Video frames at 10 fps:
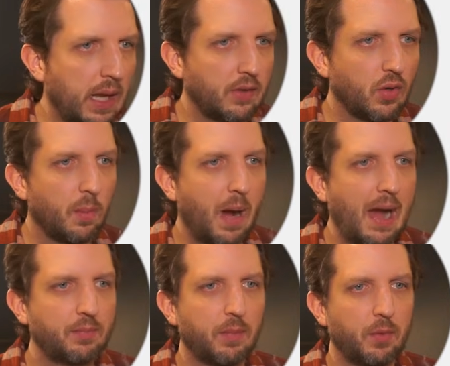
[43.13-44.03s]
And so it
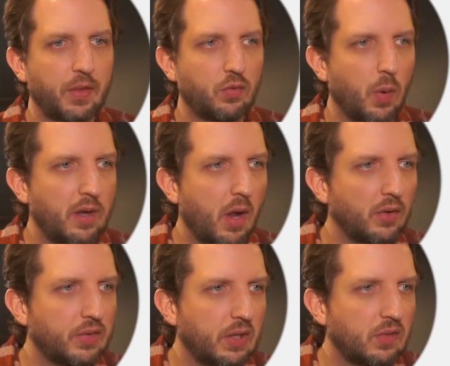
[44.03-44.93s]
pops up with this window
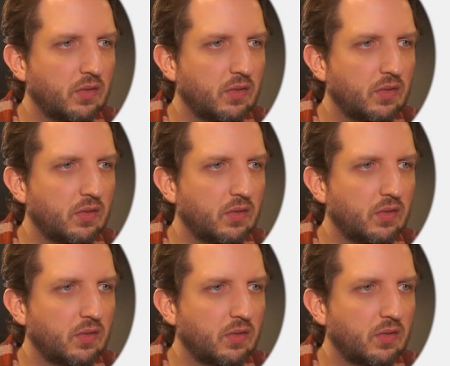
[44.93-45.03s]
and says,